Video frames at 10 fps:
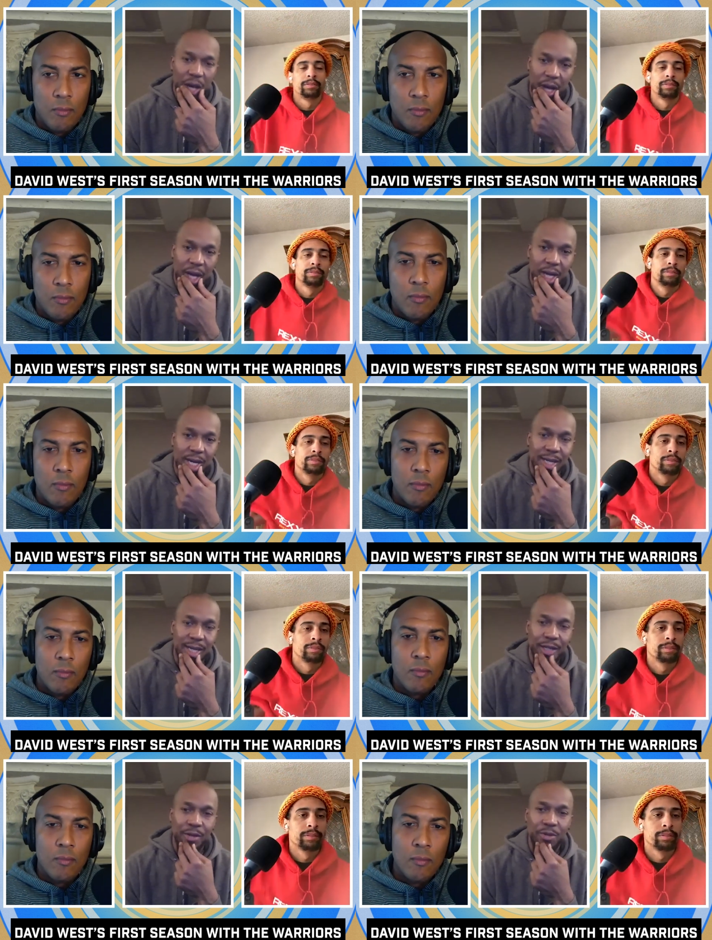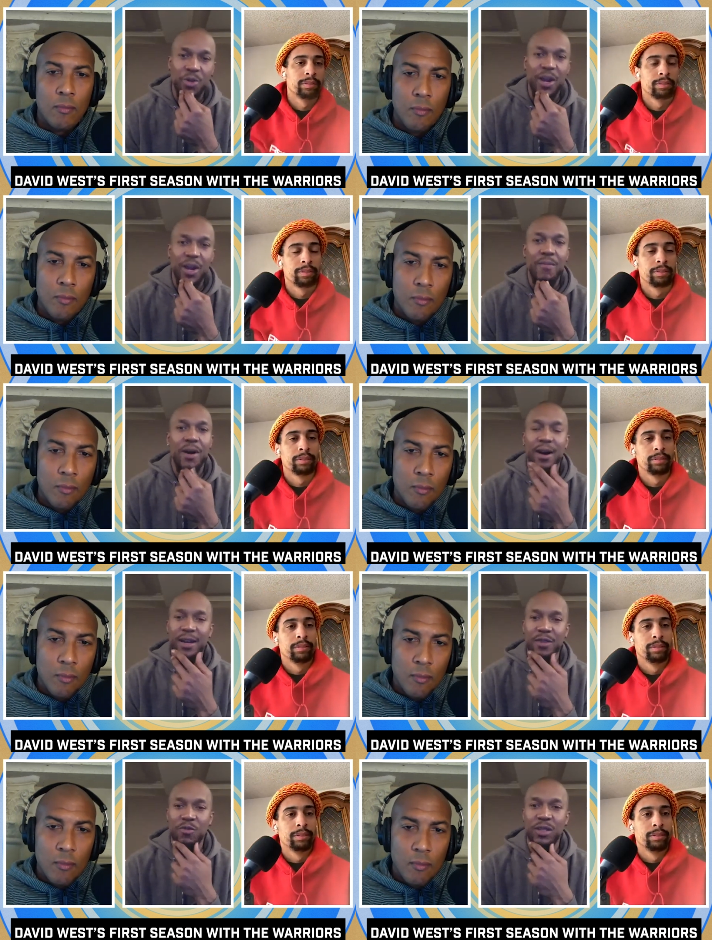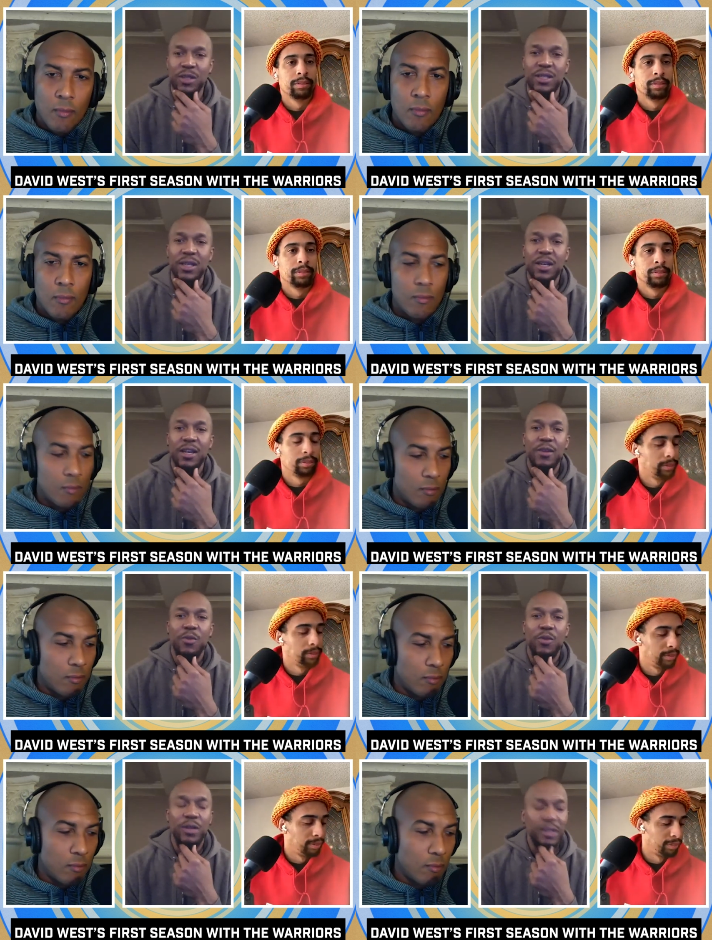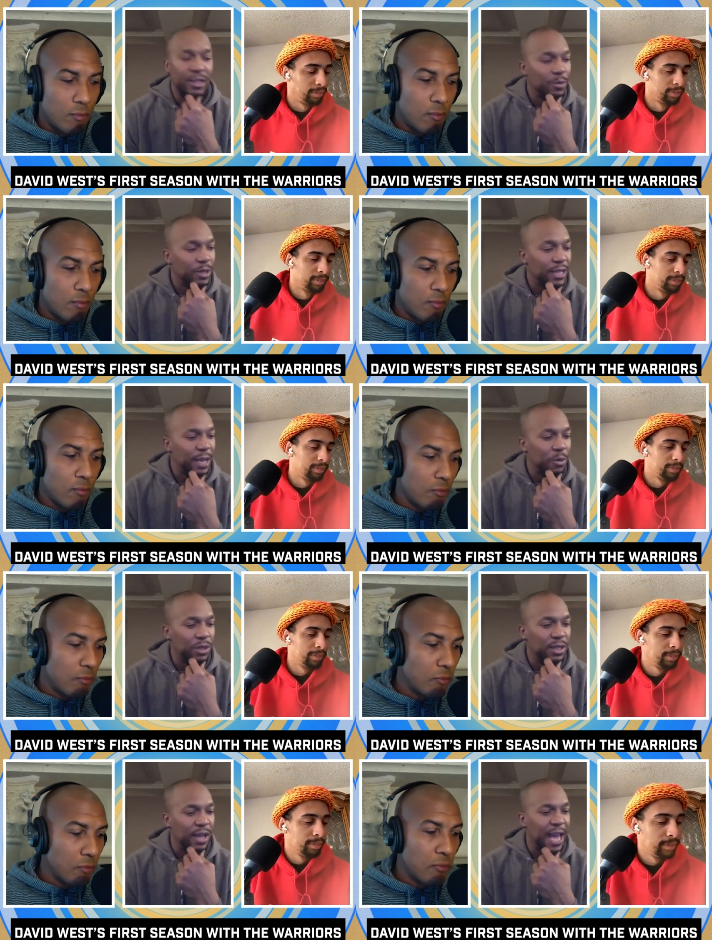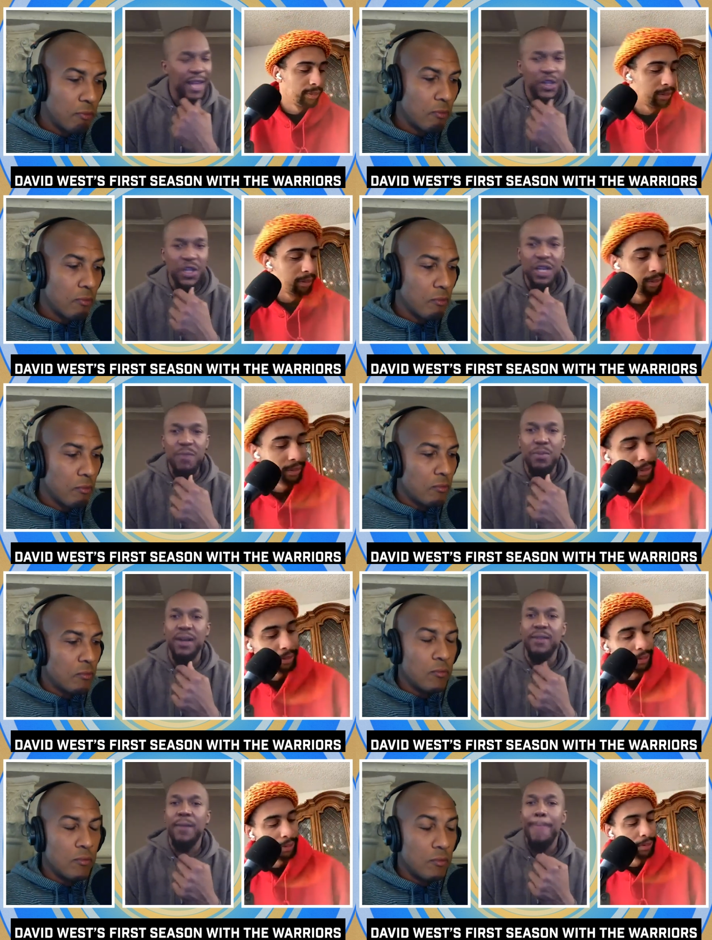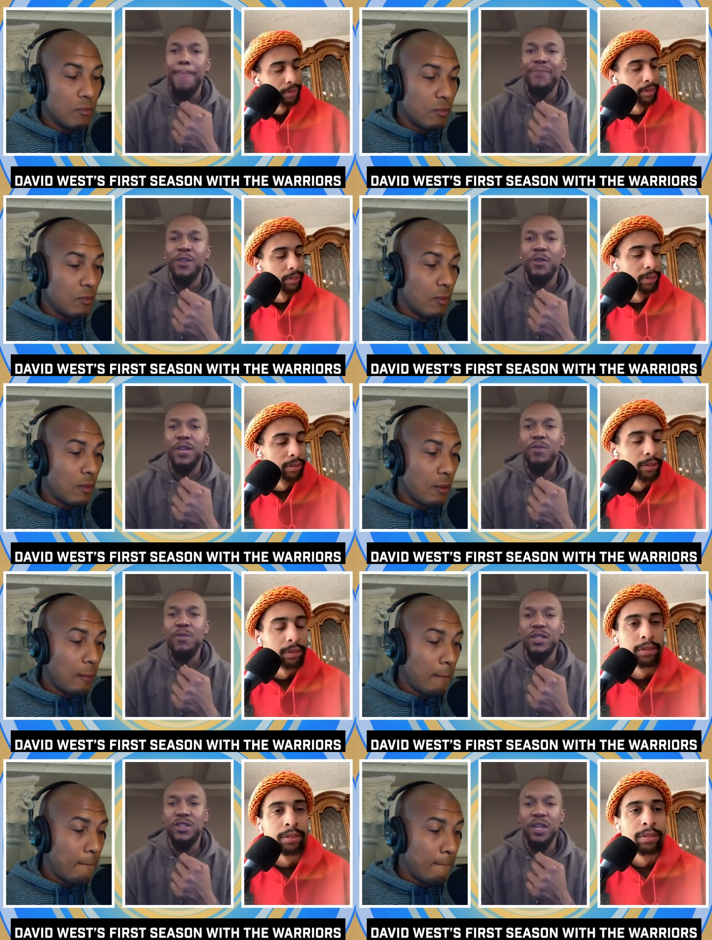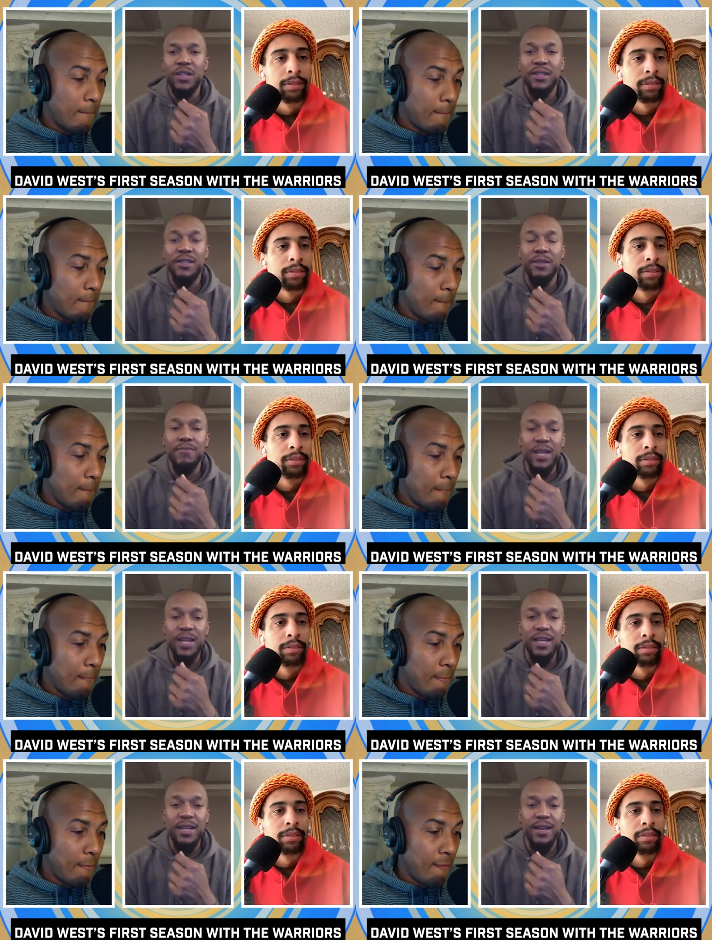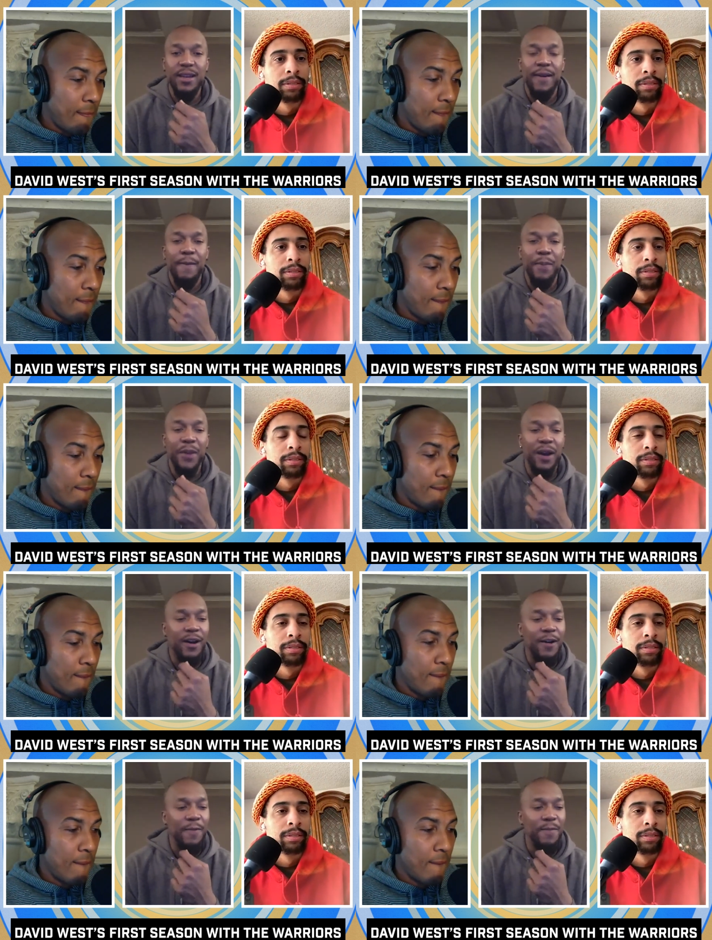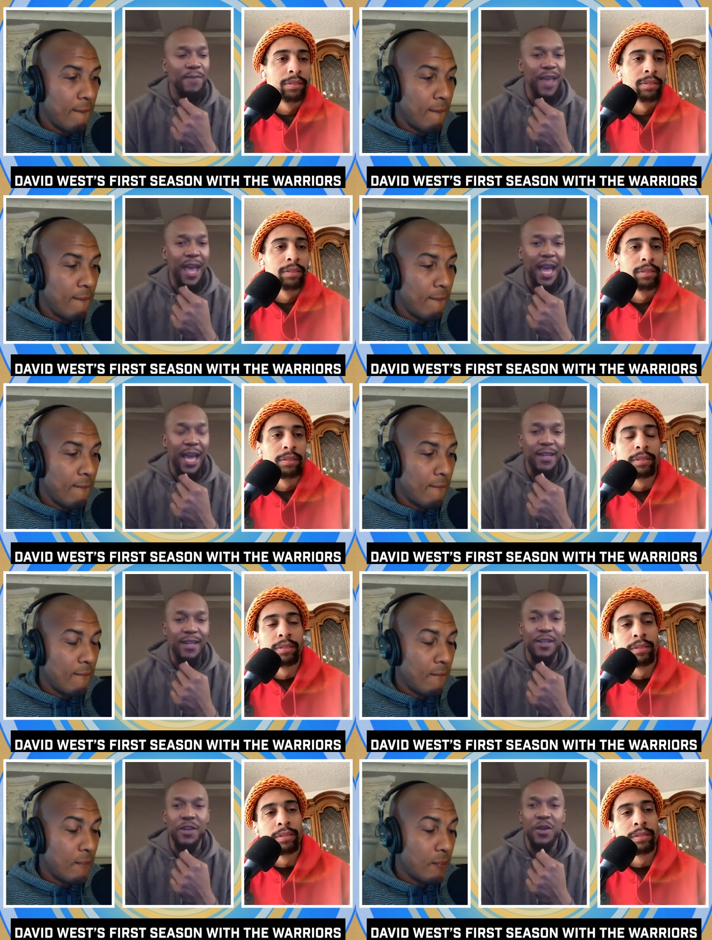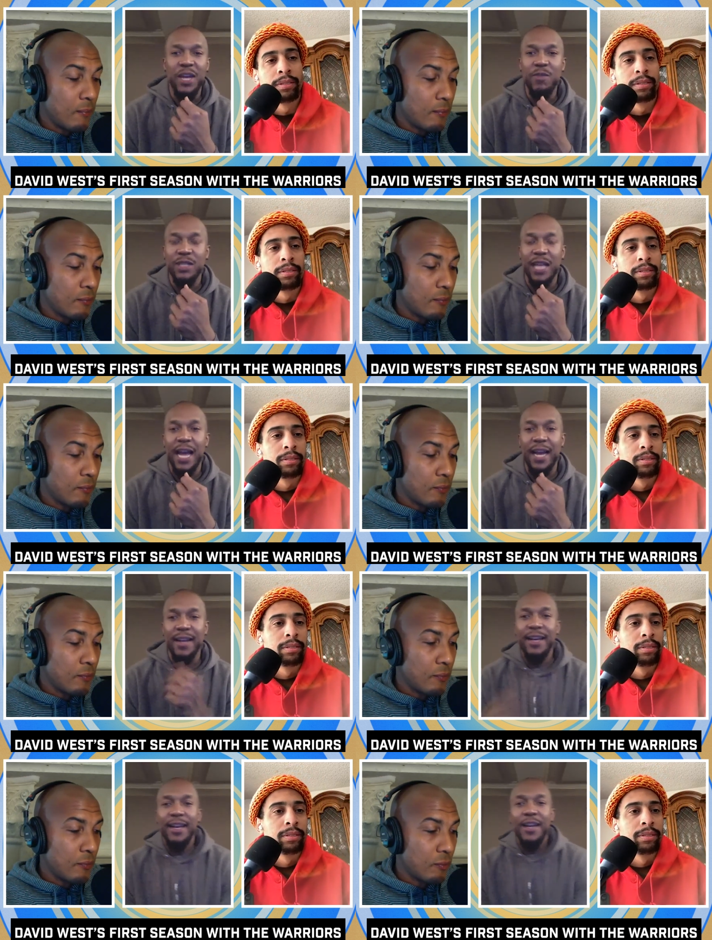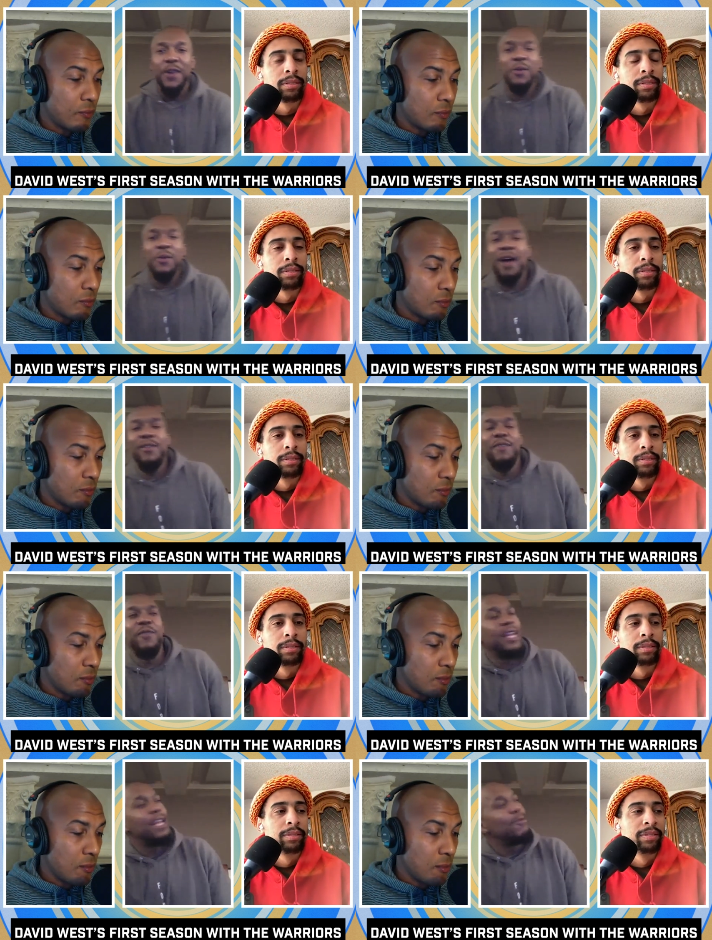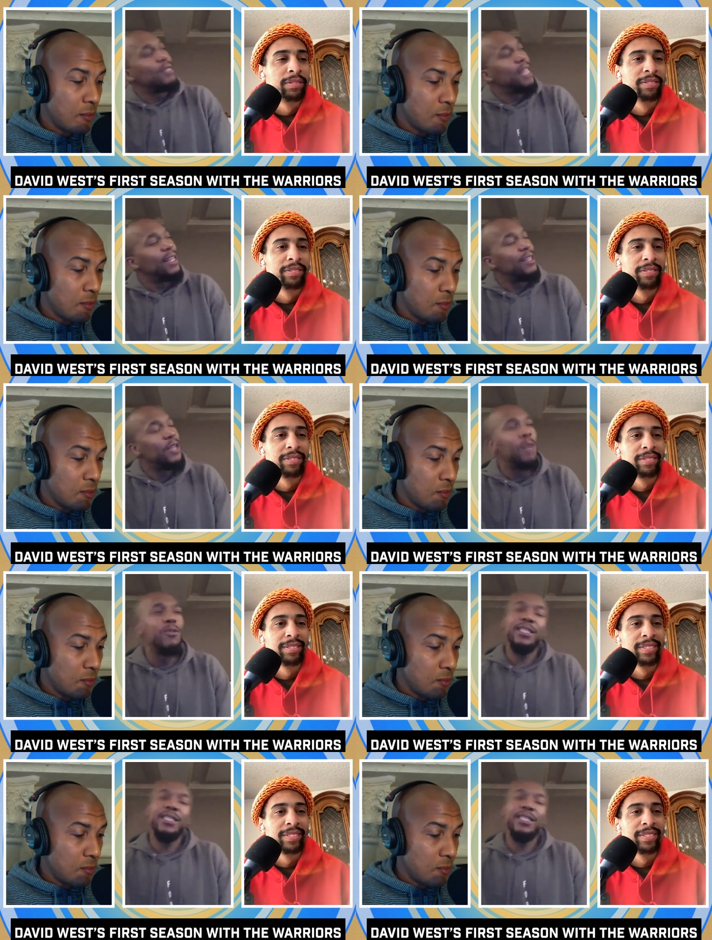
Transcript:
Speaker 1: Uh, you know, Draymond was was was was edgy, but you know he was adjusting to me, um, and you know he was like you know, I'll never forget. He was like, he would